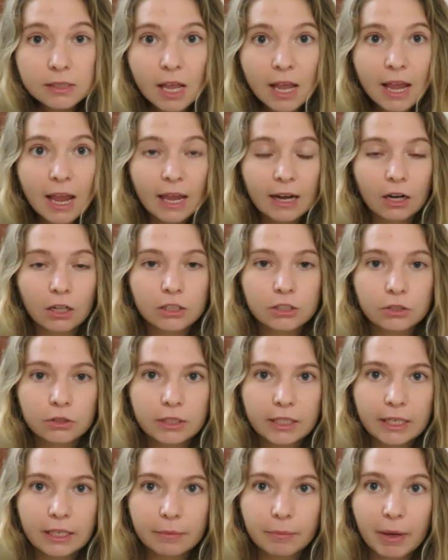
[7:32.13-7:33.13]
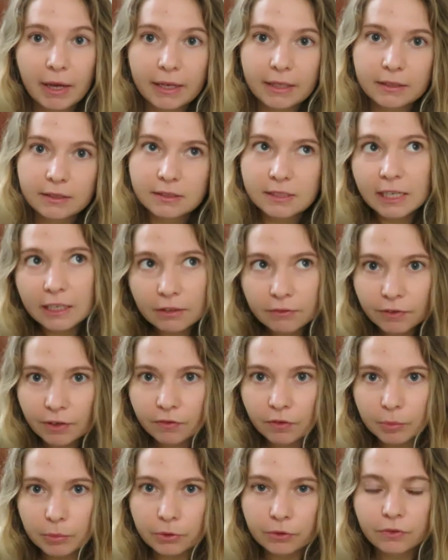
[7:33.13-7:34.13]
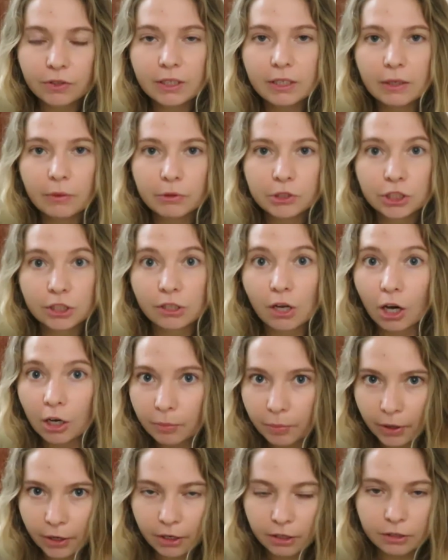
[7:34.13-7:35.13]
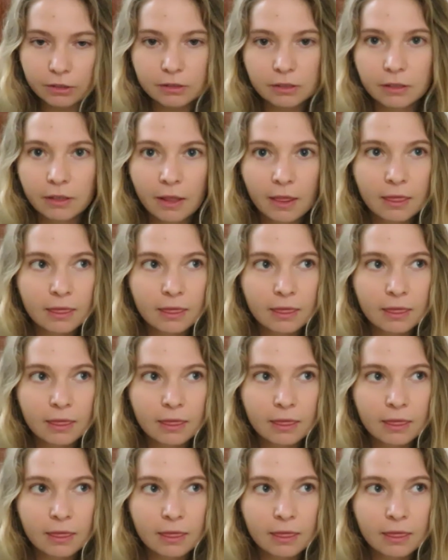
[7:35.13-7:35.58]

And I'll also link my second favorite movie, which is Heartbreakers.